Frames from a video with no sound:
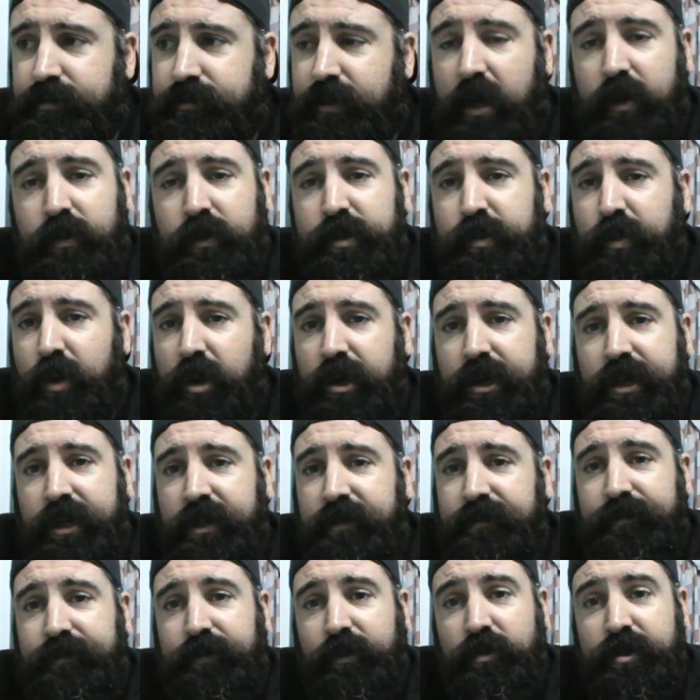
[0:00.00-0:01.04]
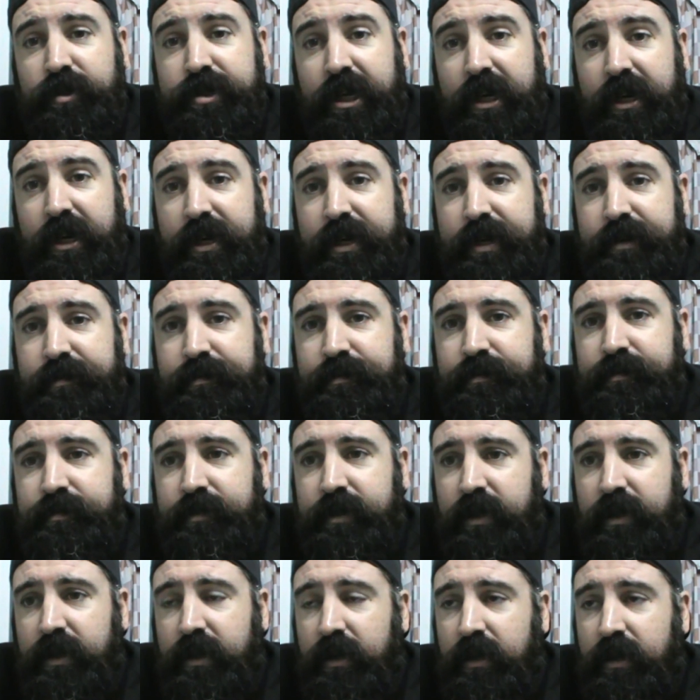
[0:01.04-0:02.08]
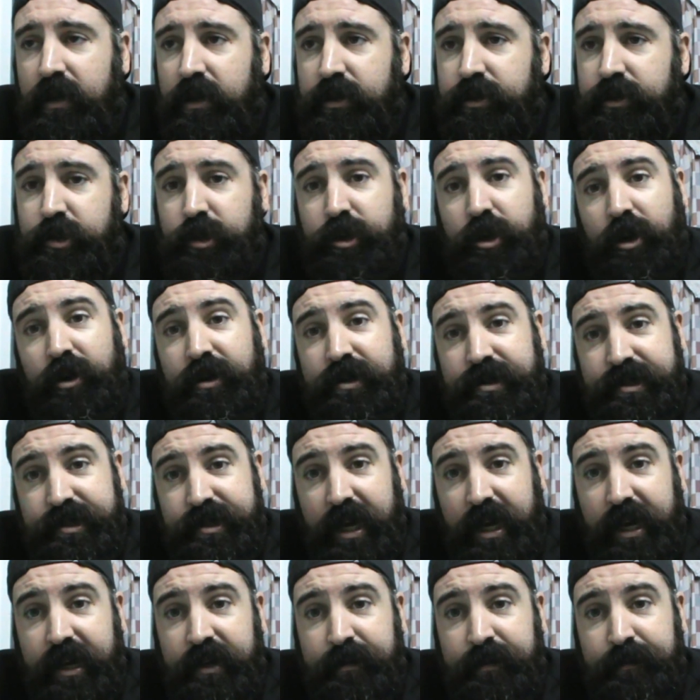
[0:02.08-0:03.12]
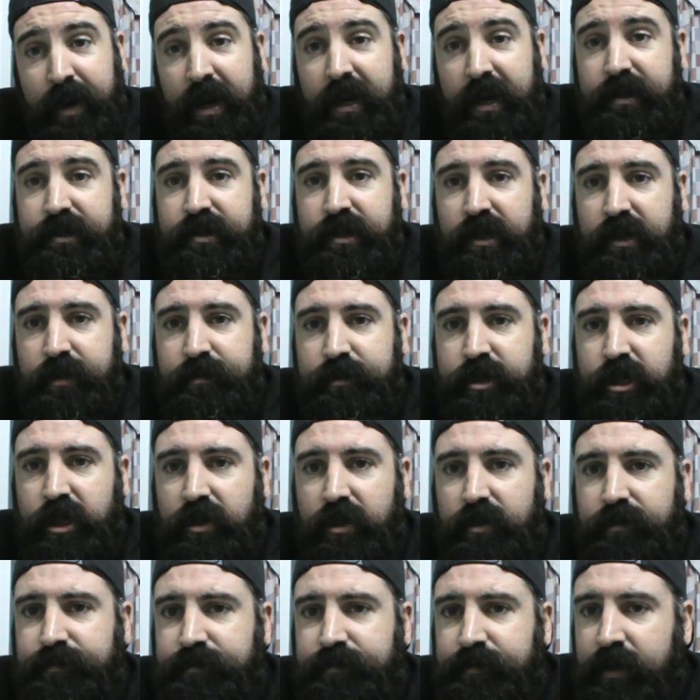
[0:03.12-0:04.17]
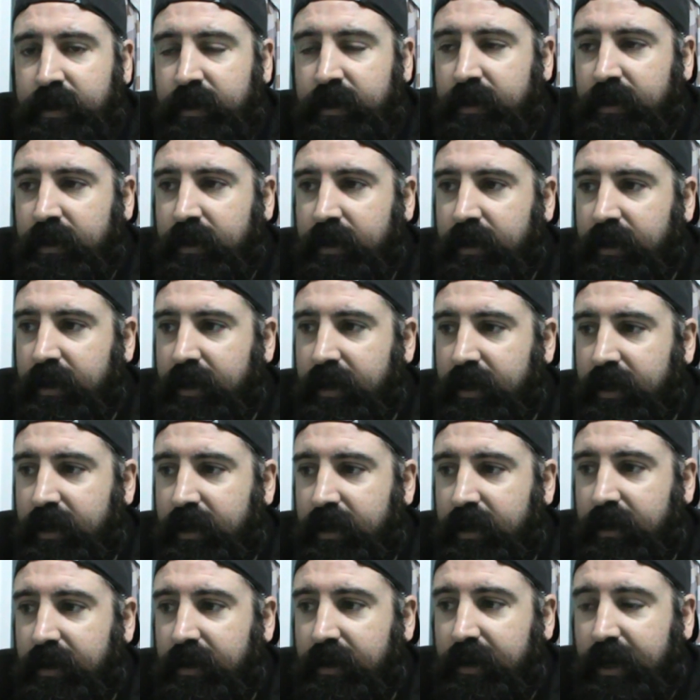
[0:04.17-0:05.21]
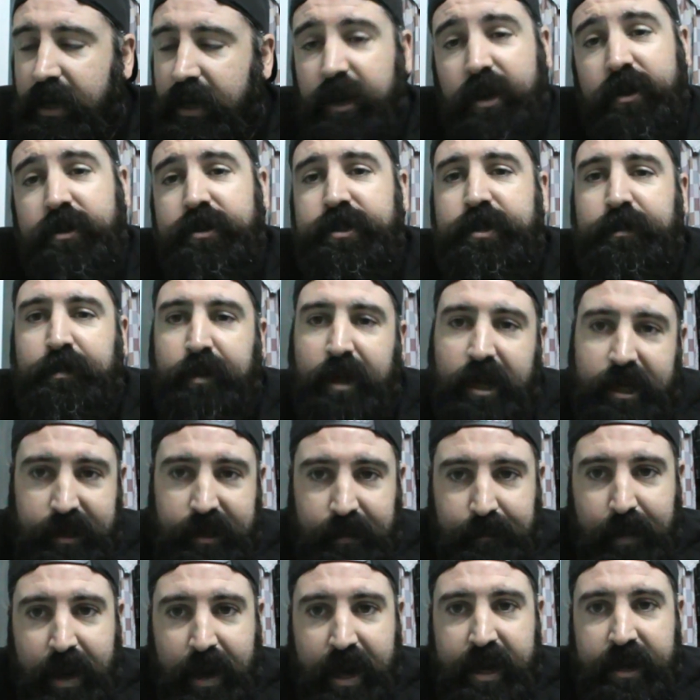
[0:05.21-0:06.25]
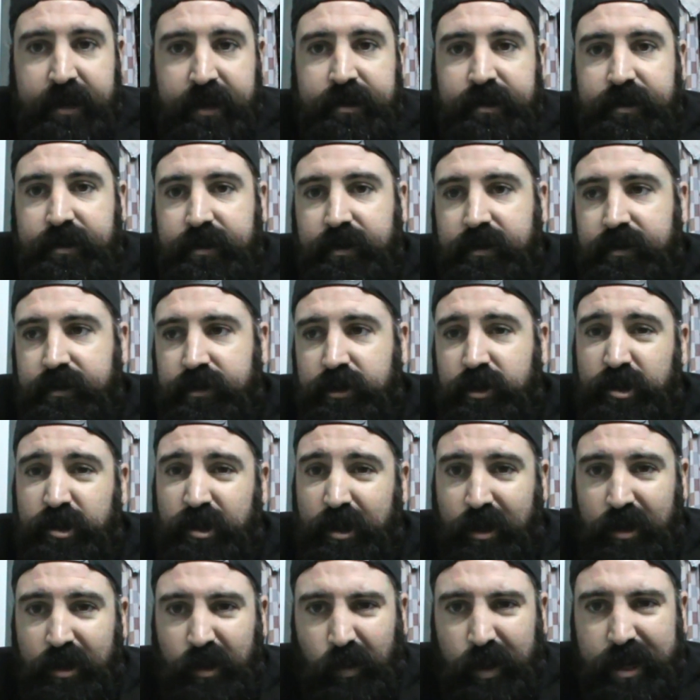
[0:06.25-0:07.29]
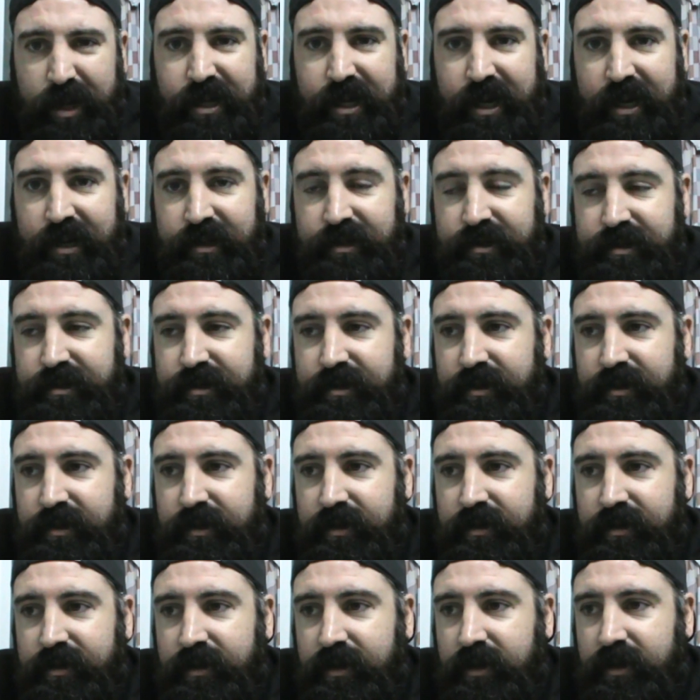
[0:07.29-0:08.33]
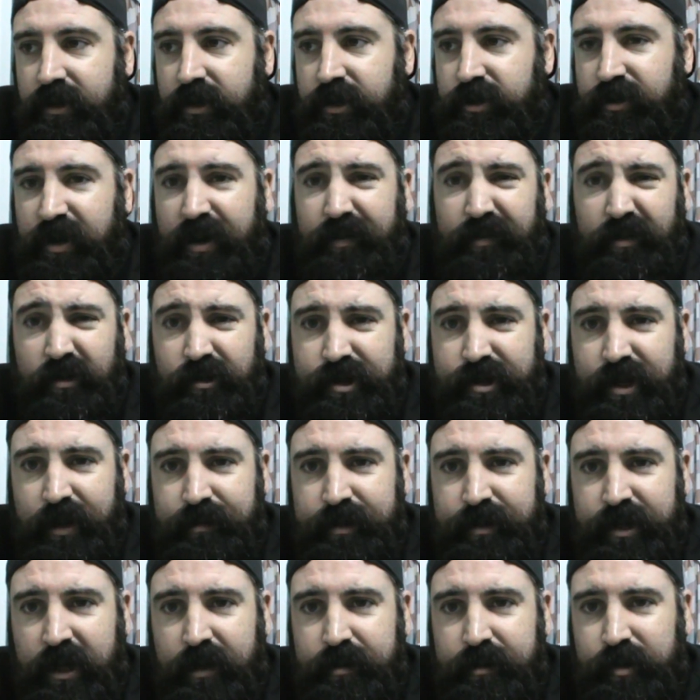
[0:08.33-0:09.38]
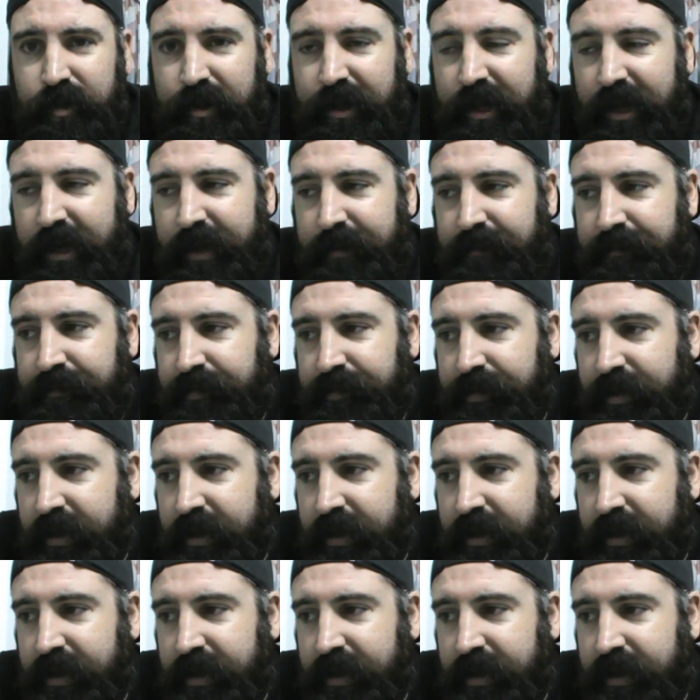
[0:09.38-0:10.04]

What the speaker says: was working full-time, took on a second part-time job, and I used to play in a band, usually on the weekends, travel sometimes with them.